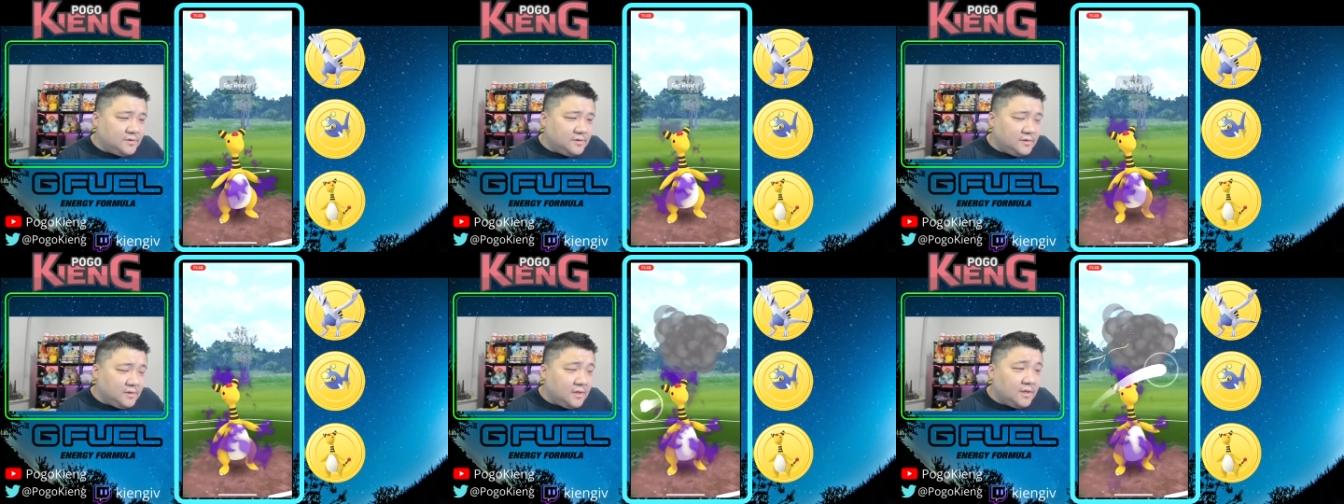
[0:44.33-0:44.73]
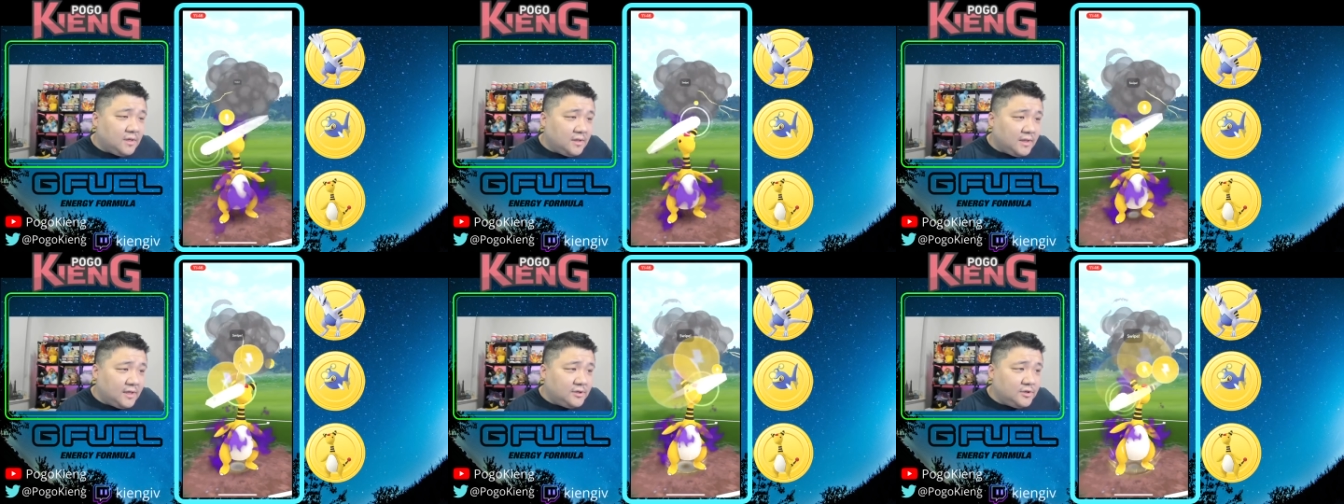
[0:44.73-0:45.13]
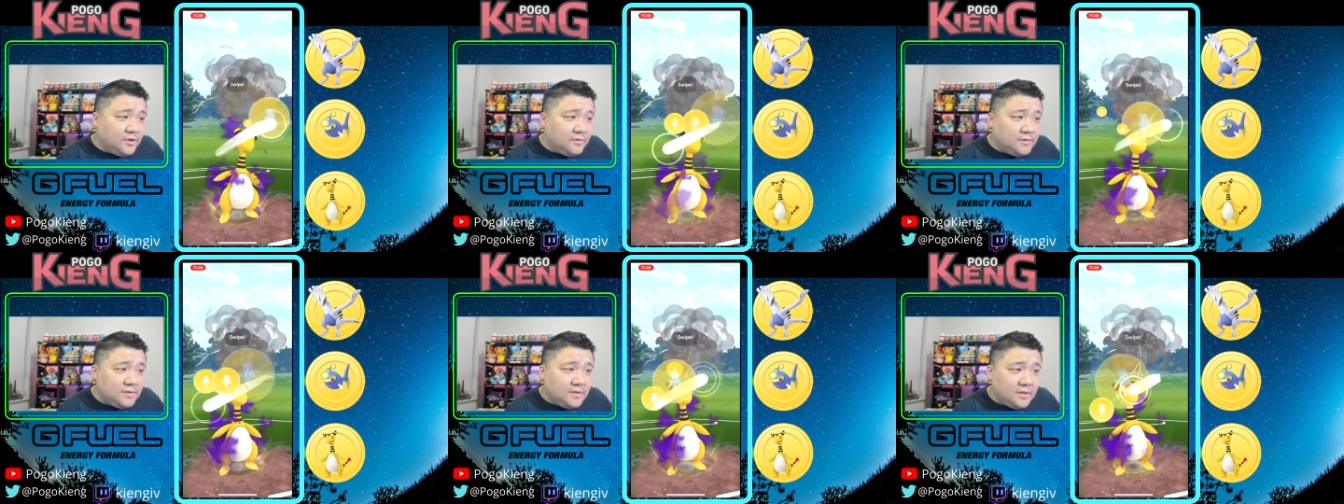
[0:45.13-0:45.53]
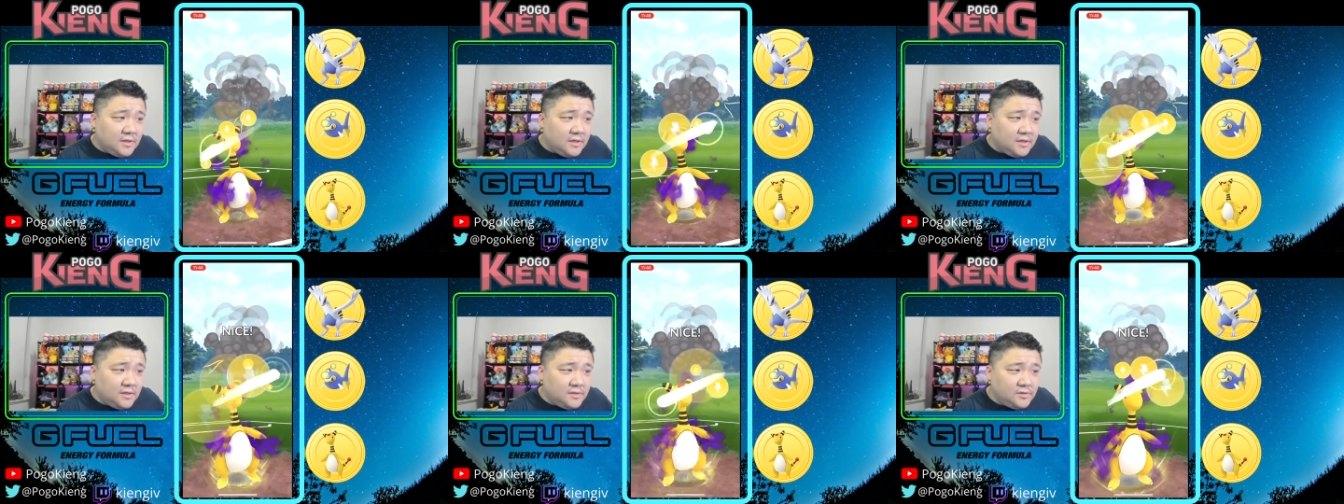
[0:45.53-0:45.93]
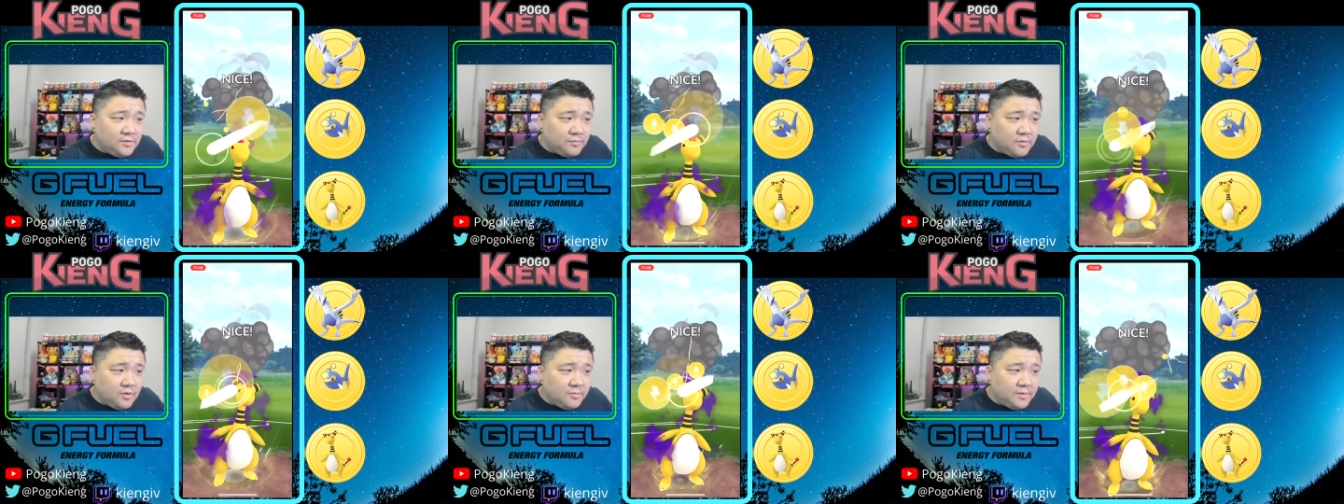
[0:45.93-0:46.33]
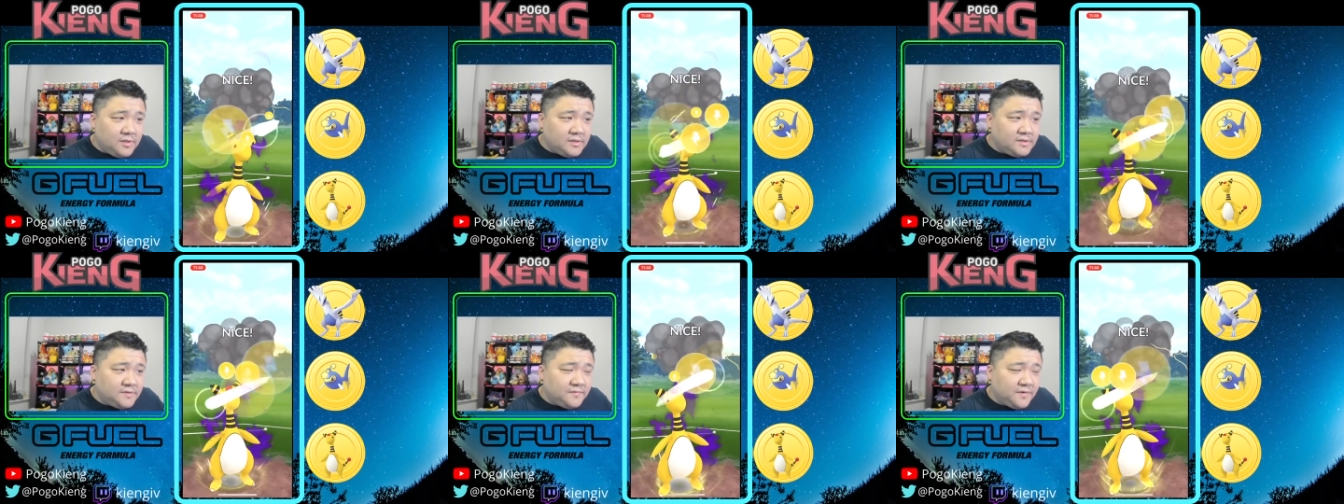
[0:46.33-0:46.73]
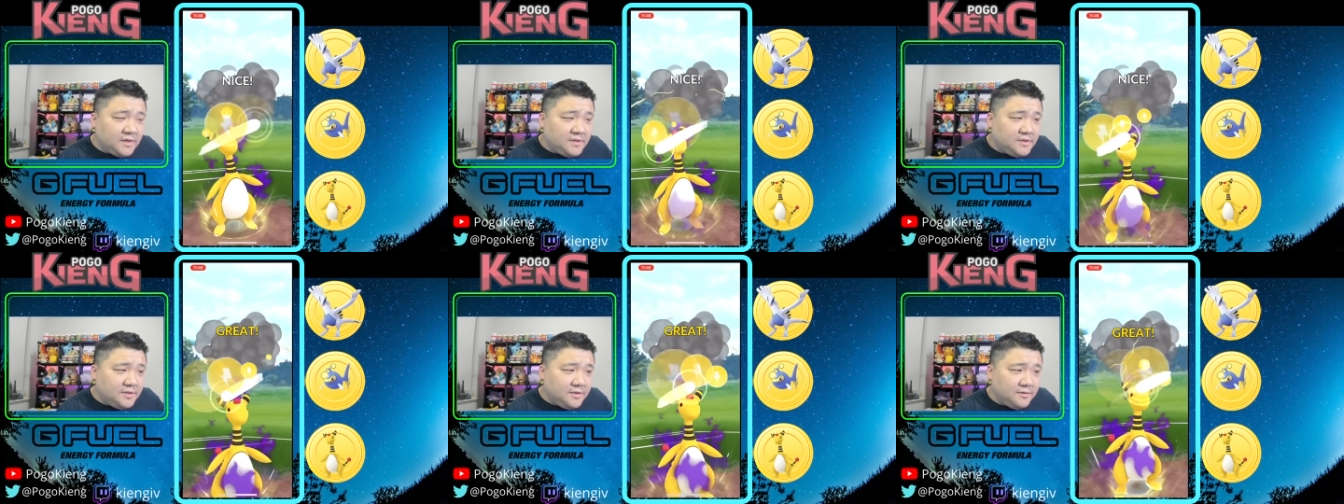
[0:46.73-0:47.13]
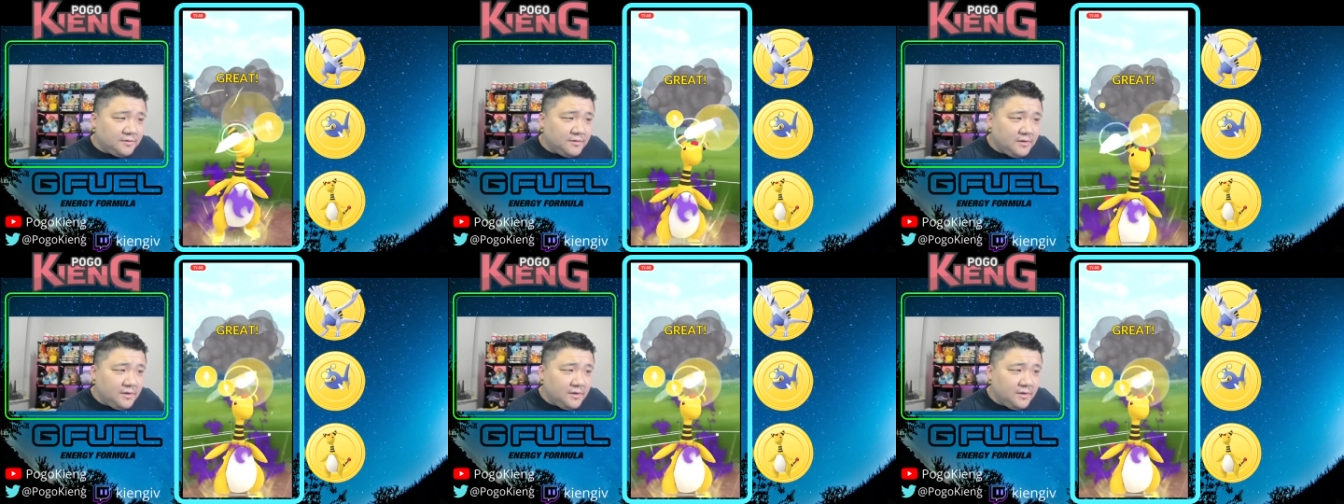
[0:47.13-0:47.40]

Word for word: the Lanturn go into the Azumarill, but this is fine too.